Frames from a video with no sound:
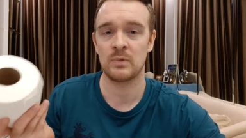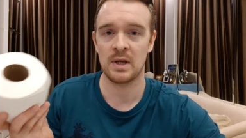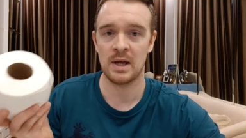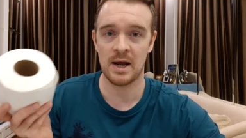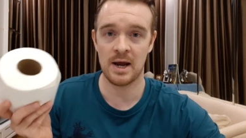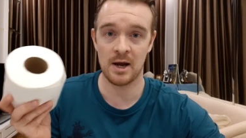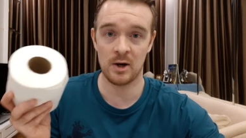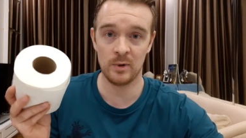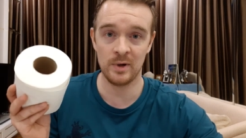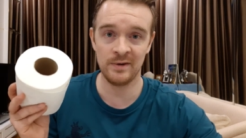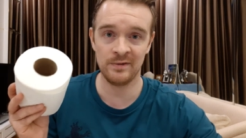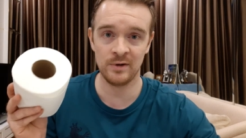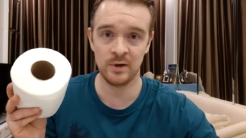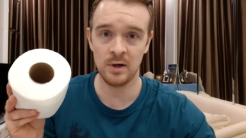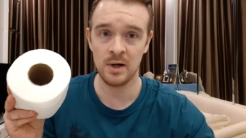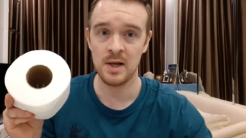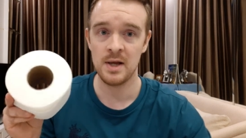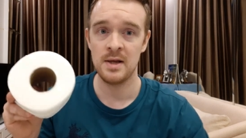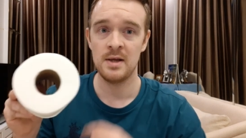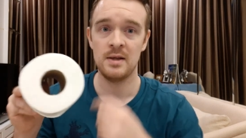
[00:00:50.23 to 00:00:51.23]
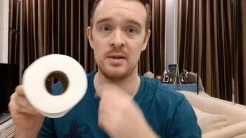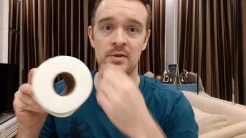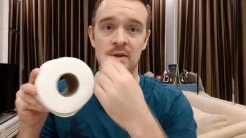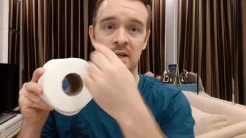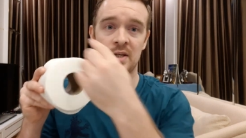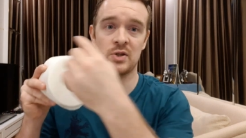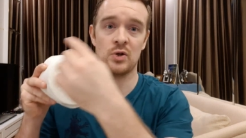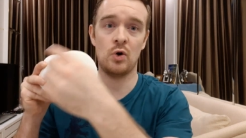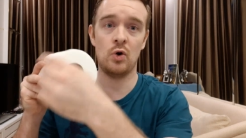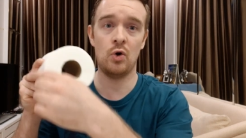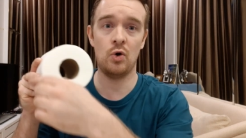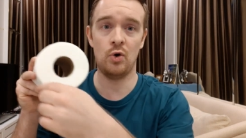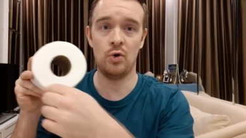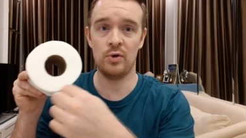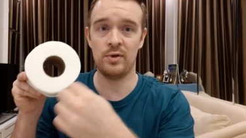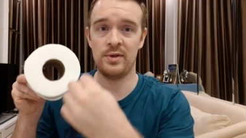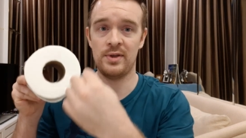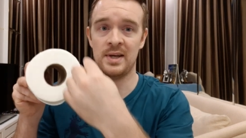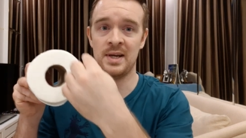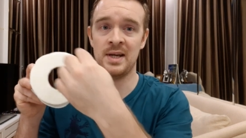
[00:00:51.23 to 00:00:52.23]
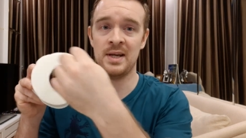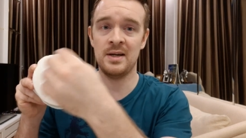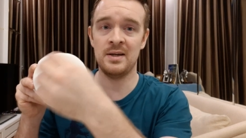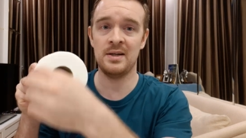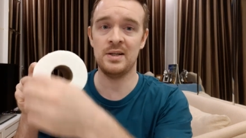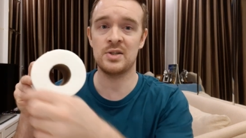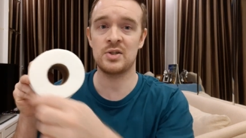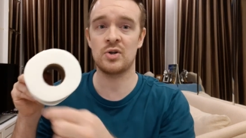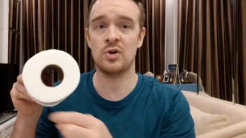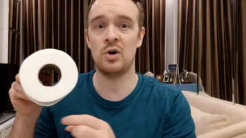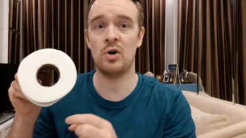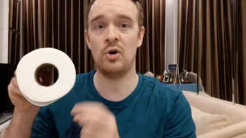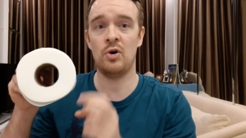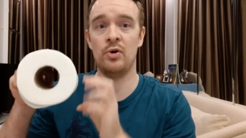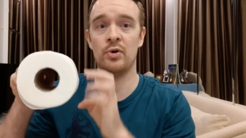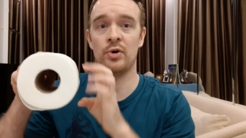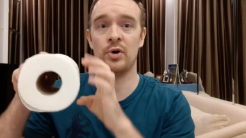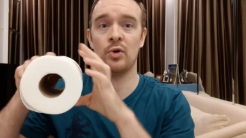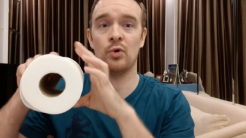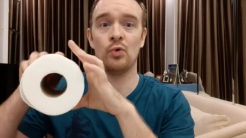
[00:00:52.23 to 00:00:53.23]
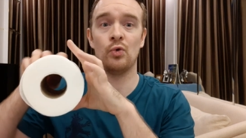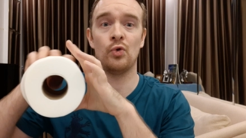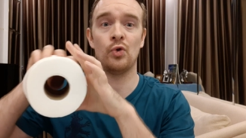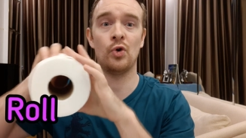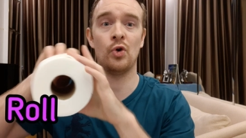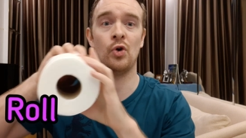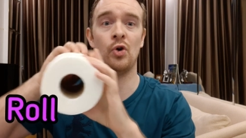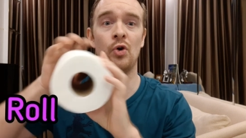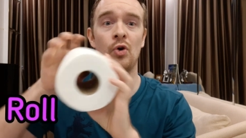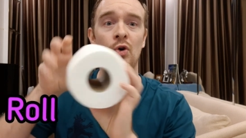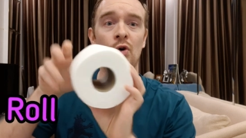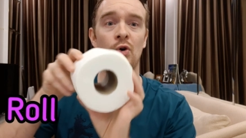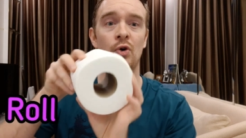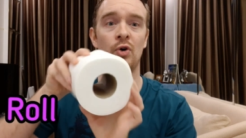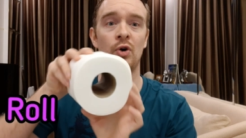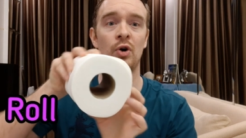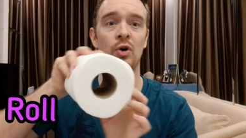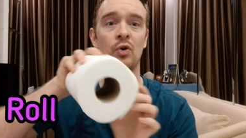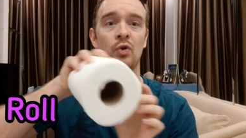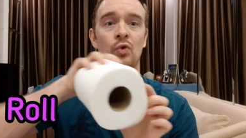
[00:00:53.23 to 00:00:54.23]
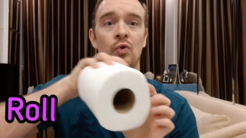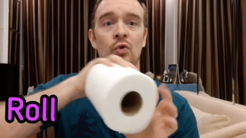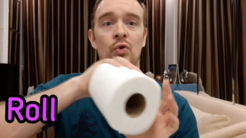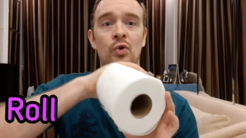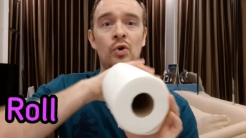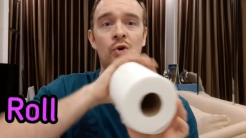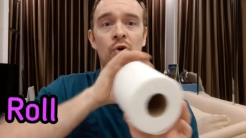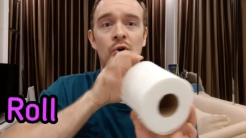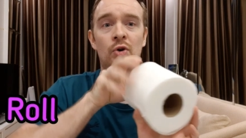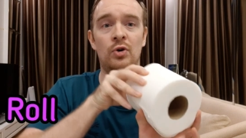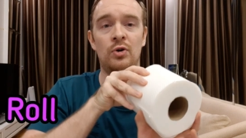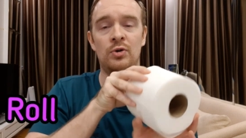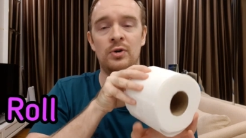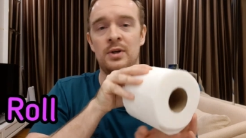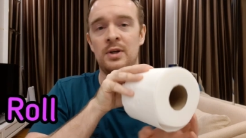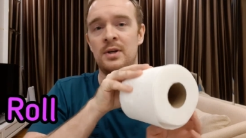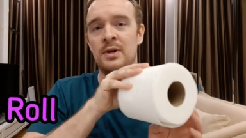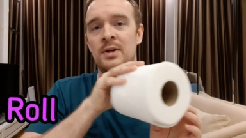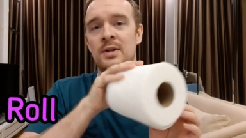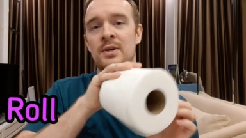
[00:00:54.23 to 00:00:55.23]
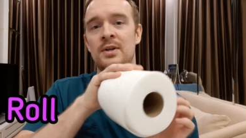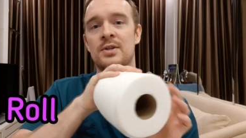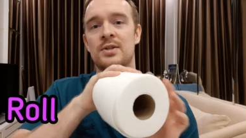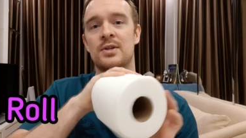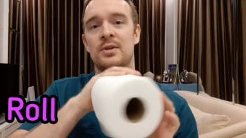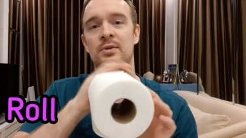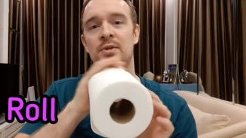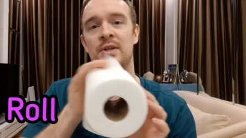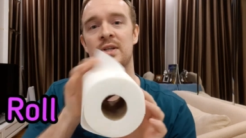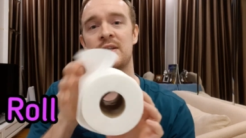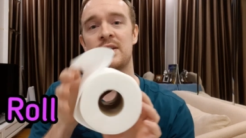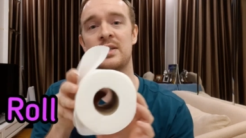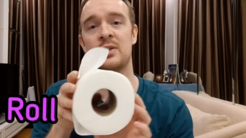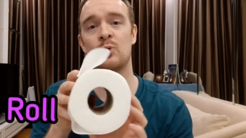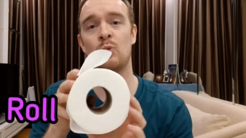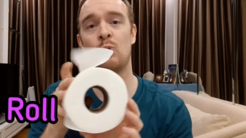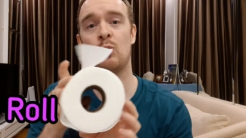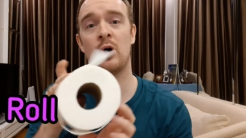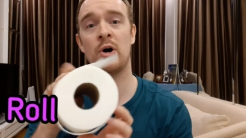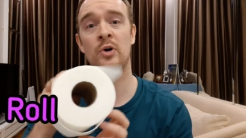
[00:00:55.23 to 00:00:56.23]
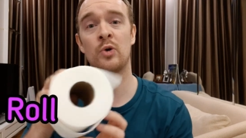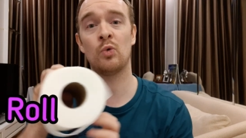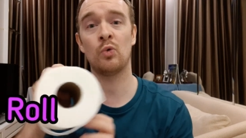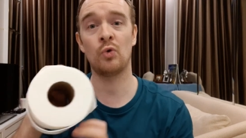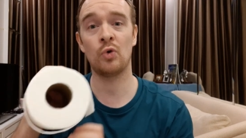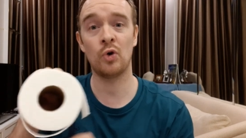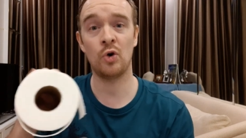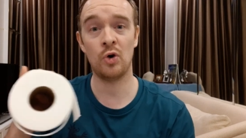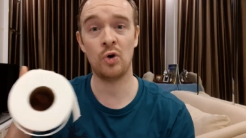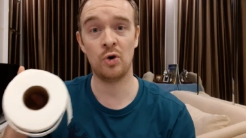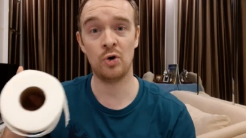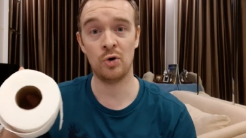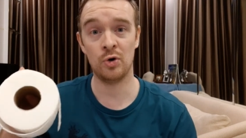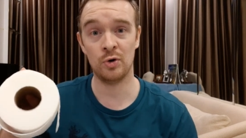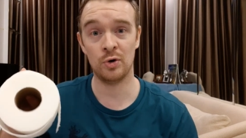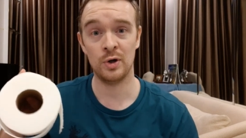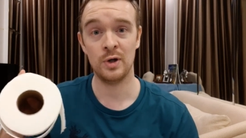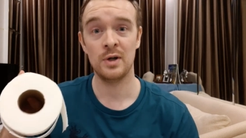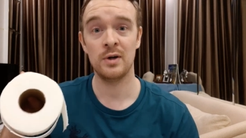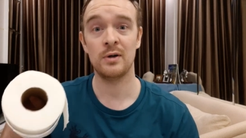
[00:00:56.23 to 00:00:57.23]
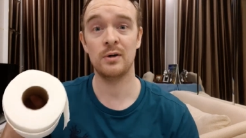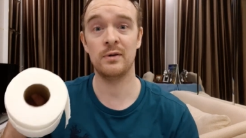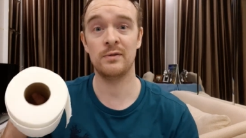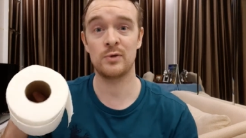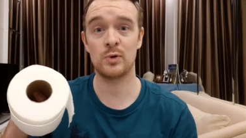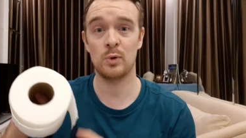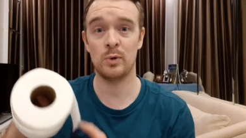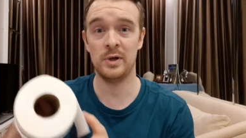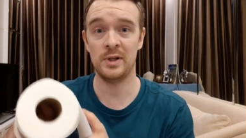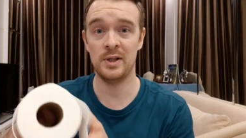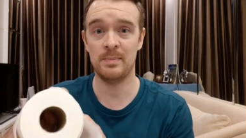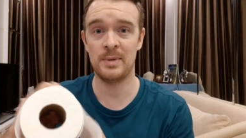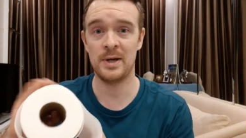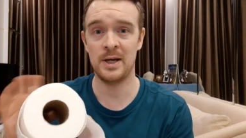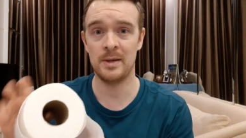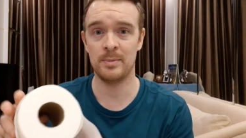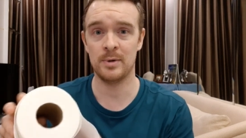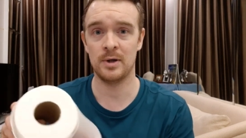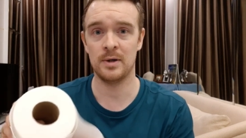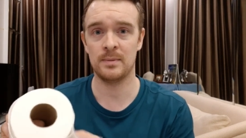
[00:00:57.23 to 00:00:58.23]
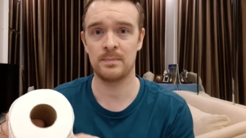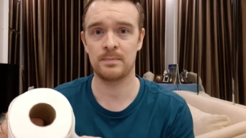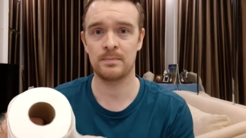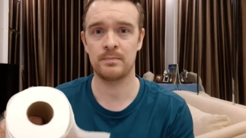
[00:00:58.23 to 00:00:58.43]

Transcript: However, this whole thing is called a roll. So this is one roll of toilet paper.